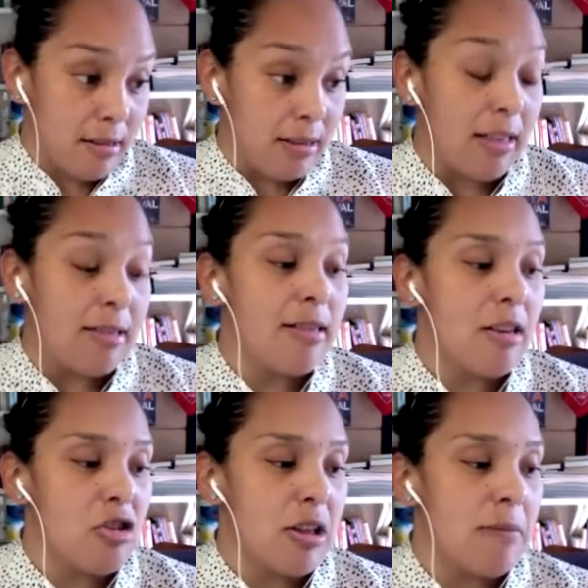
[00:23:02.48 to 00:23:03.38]
the
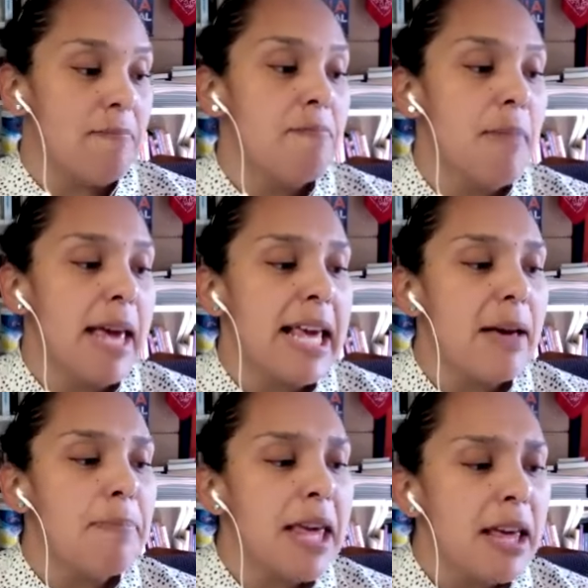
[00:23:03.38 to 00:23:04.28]
decision, making
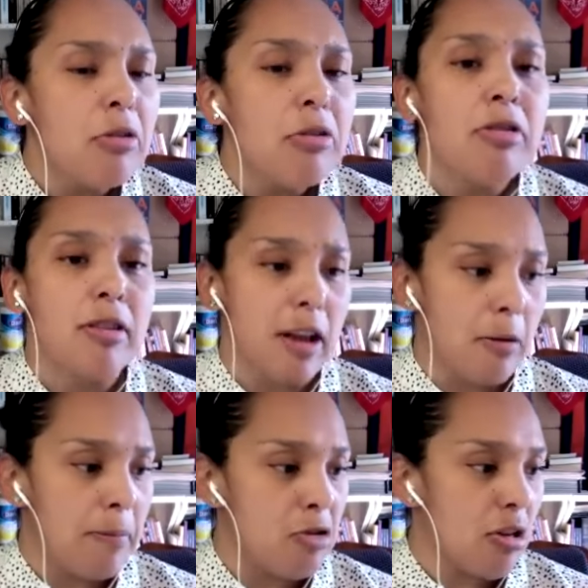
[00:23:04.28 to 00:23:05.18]
appeals to their
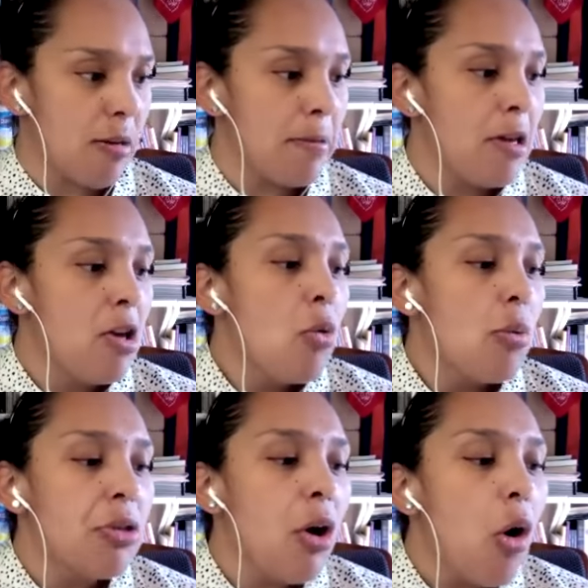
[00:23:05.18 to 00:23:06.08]
bishop
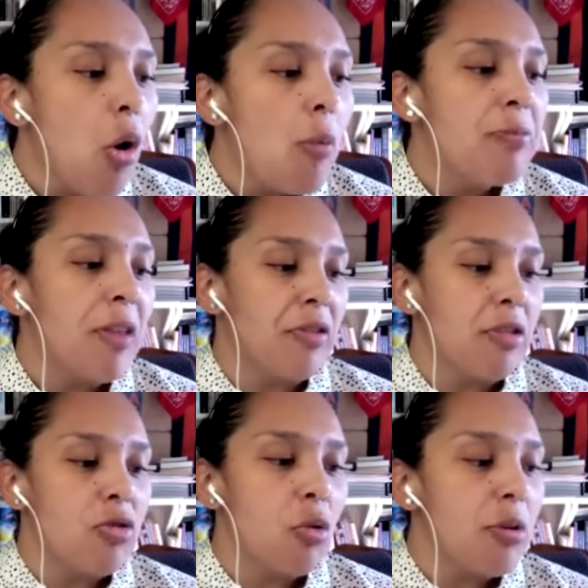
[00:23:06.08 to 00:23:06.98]
with the hope that the
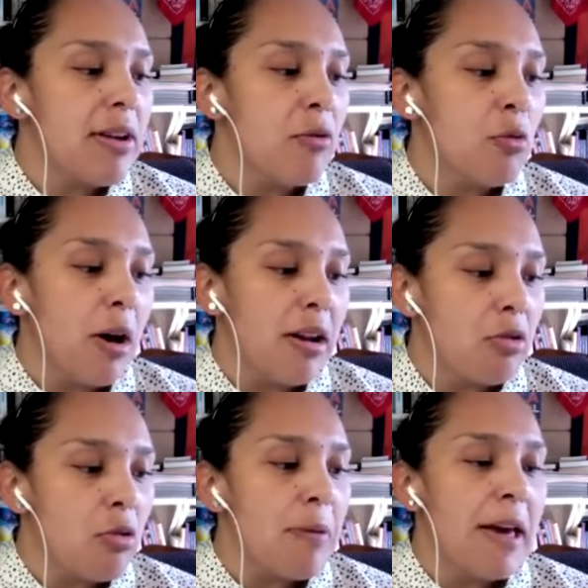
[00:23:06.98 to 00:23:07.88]
story of
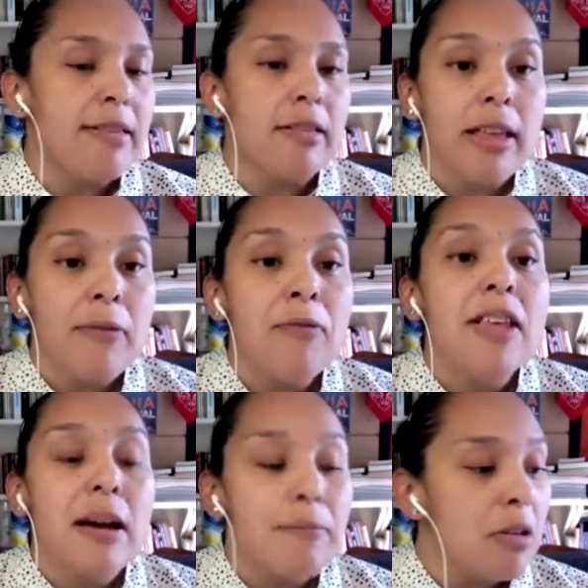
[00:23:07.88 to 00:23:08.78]
Guadalupe's
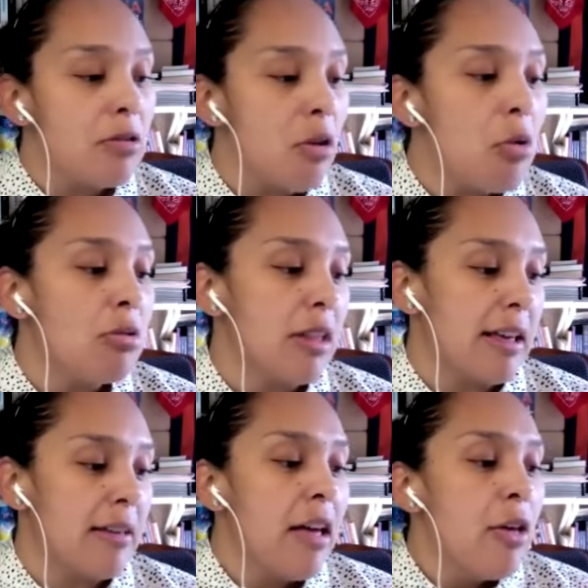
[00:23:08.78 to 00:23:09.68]
lifting up the
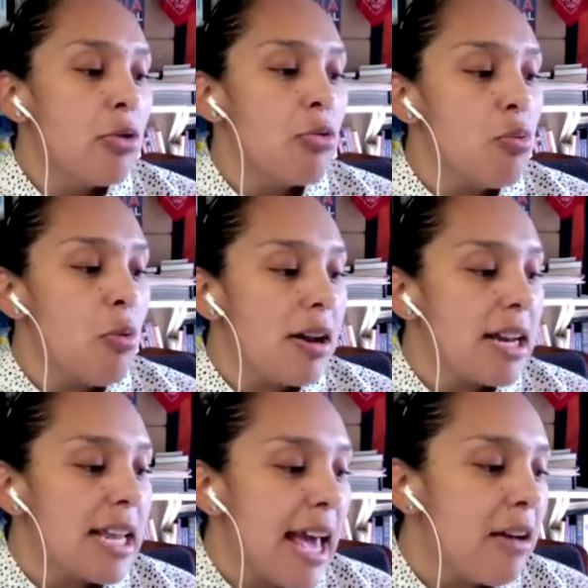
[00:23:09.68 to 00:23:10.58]
lowly through Juan
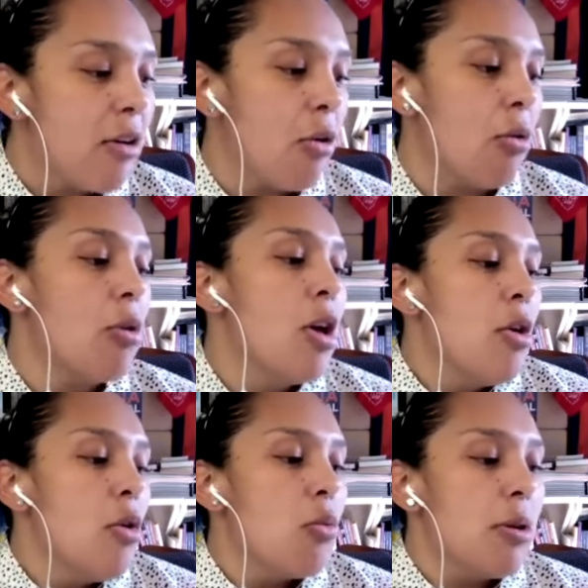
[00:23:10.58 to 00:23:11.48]
Diego
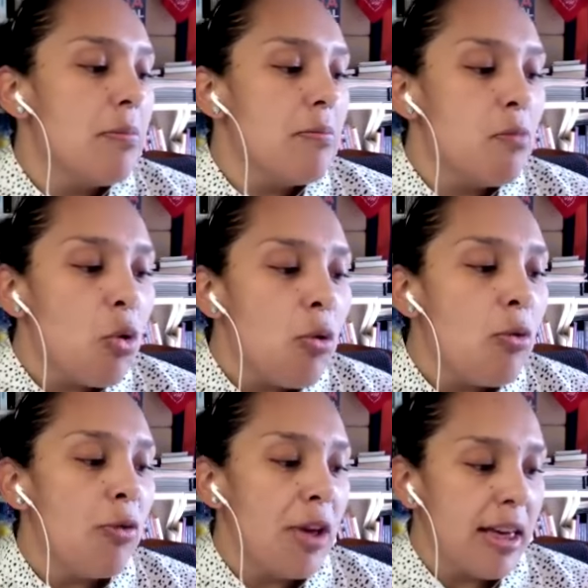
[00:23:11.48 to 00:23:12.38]
would
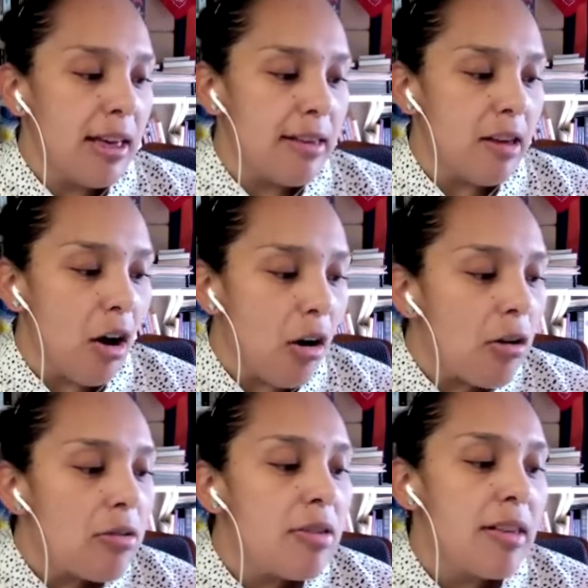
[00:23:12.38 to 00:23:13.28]
move his
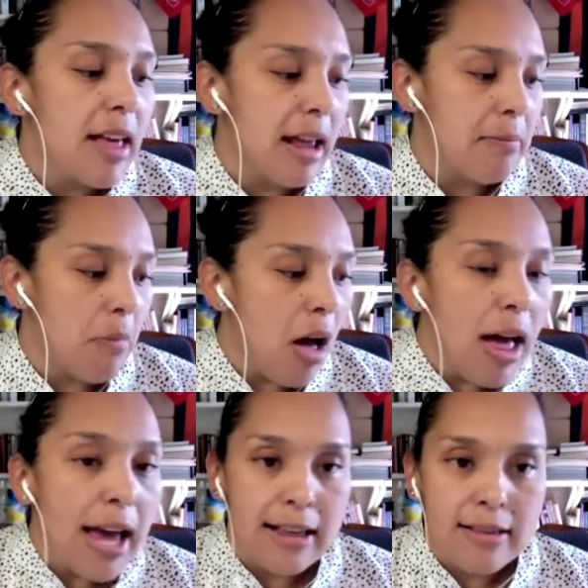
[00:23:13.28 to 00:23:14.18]
hearts and
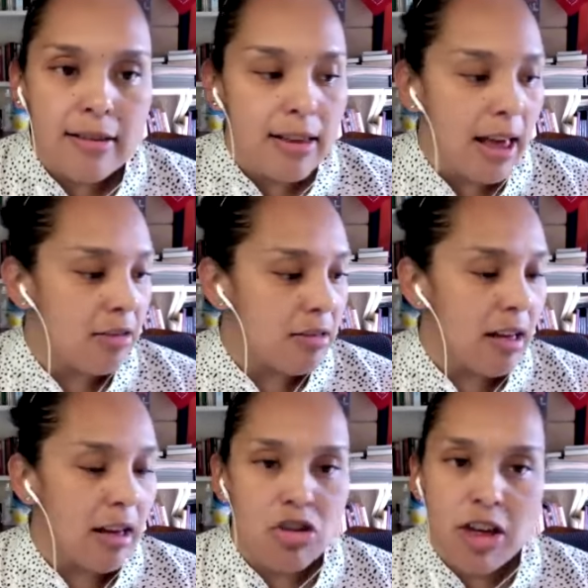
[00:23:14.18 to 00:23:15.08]
minds and
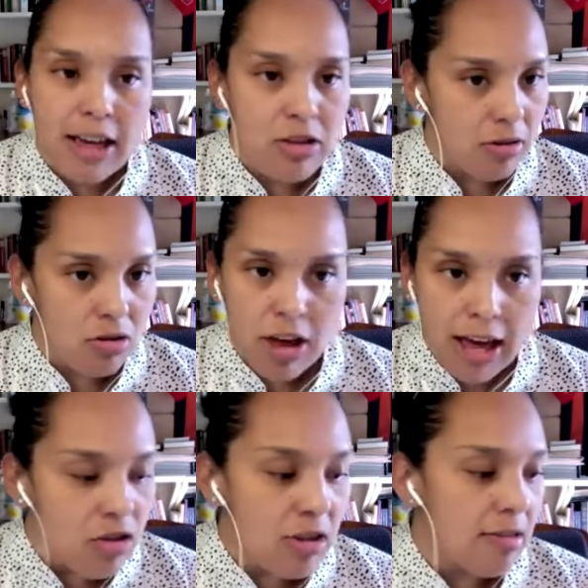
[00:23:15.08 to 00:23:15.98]

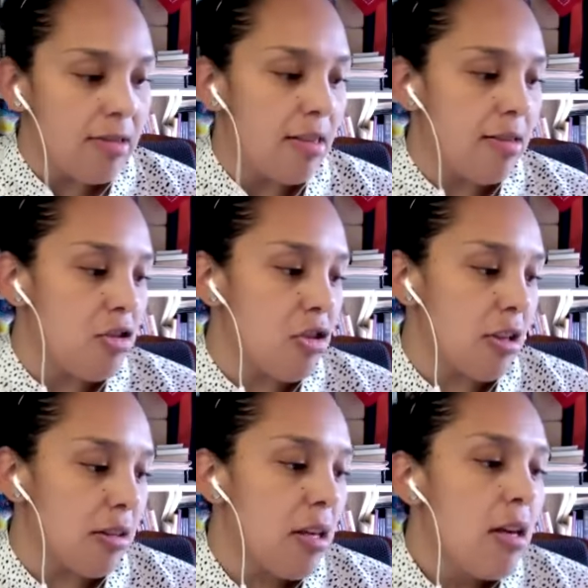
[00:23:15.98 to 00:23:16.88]
change his decision.